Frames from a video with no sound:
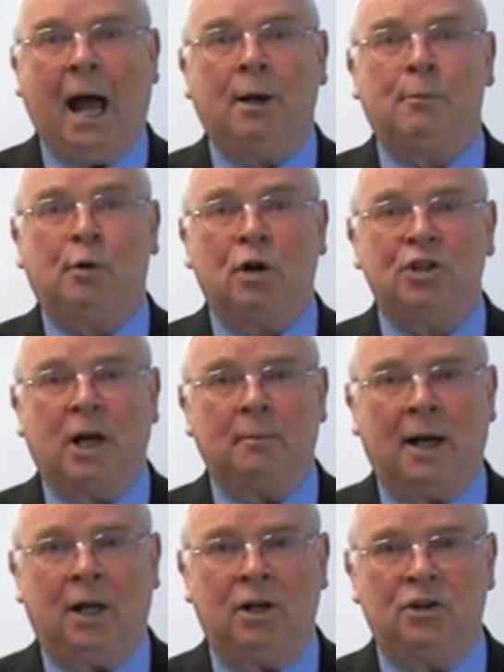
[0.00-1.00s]
And
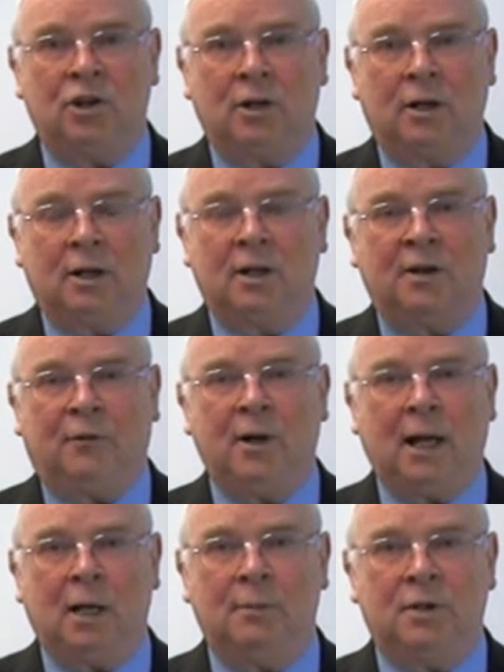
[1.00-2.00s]
project manage
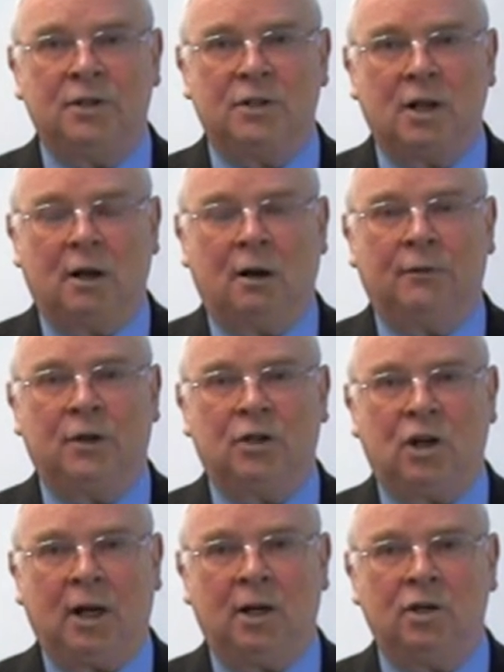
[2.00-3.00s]
different elements of the
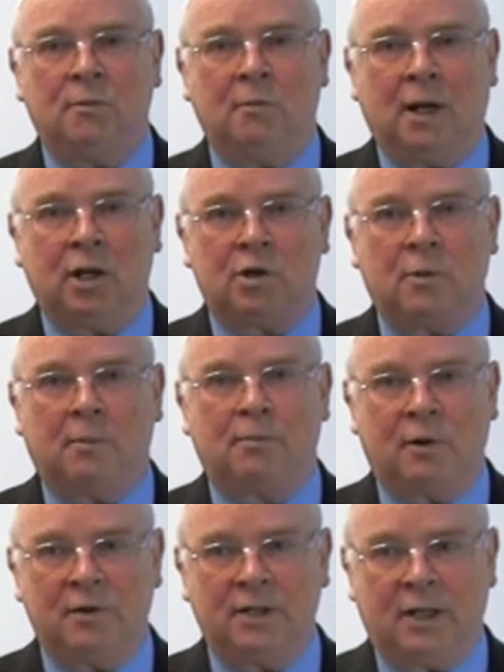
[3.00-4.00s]
change management
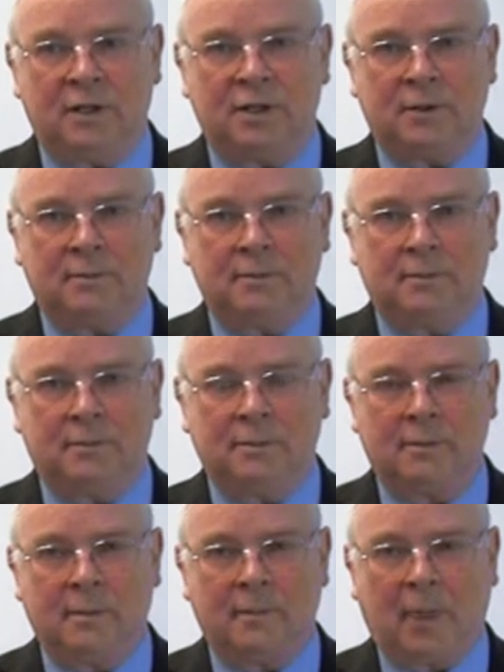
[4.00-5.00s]
process.
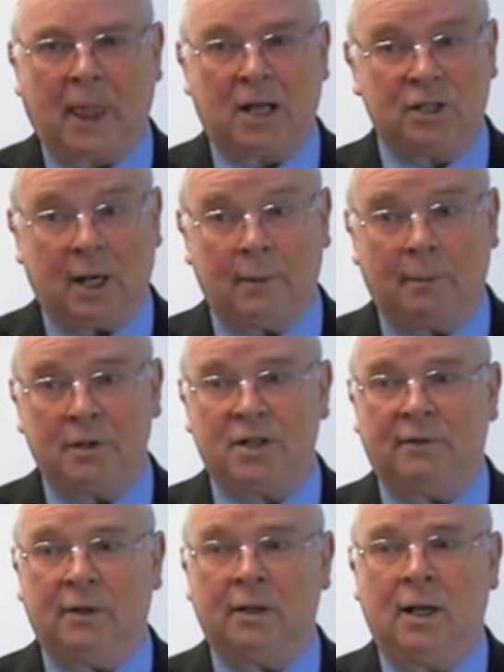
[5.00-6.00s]
Step number
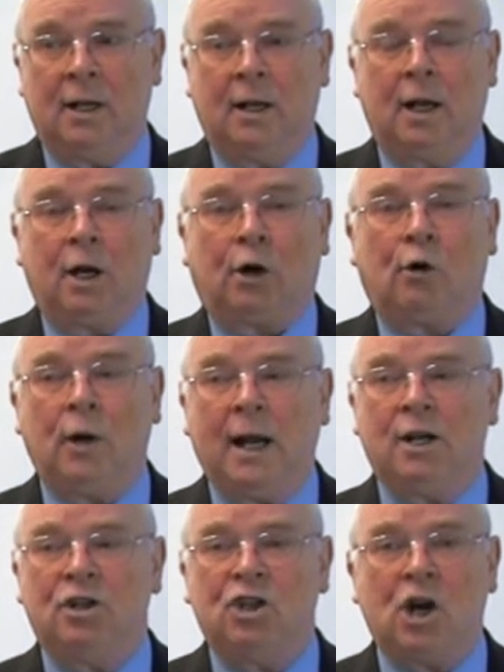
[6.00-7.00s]
7,
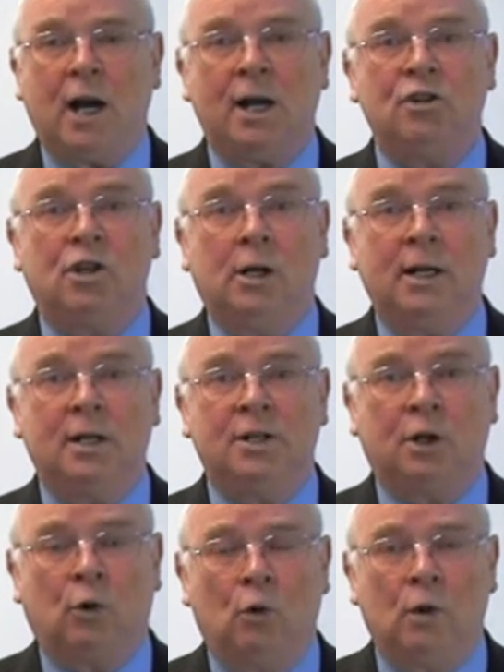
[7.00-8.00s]
create change
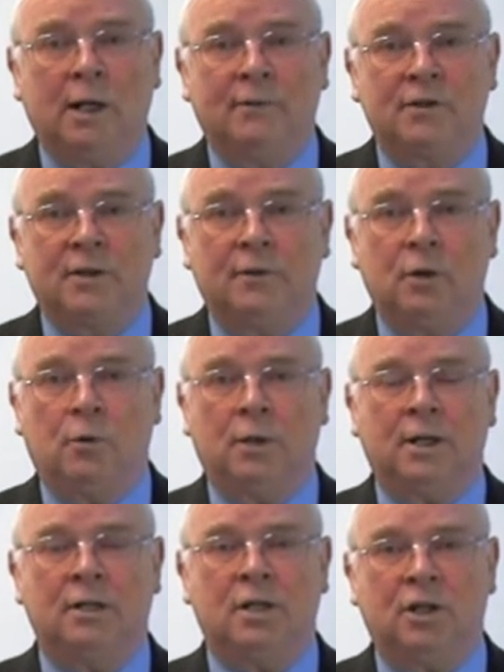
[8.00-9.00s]
leaders at all levels of the
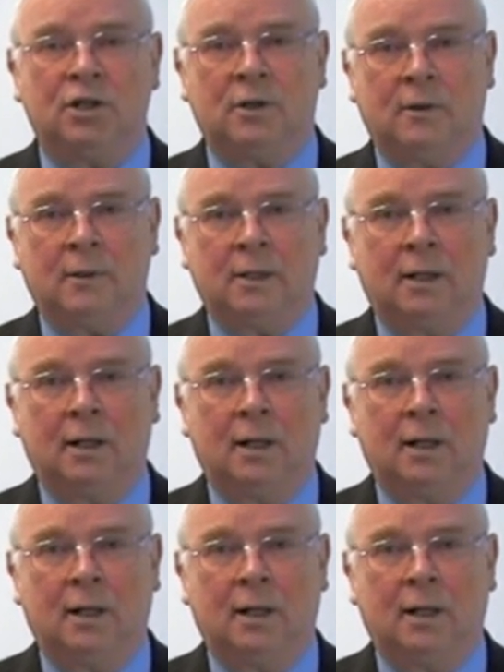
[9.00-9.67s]
organisation.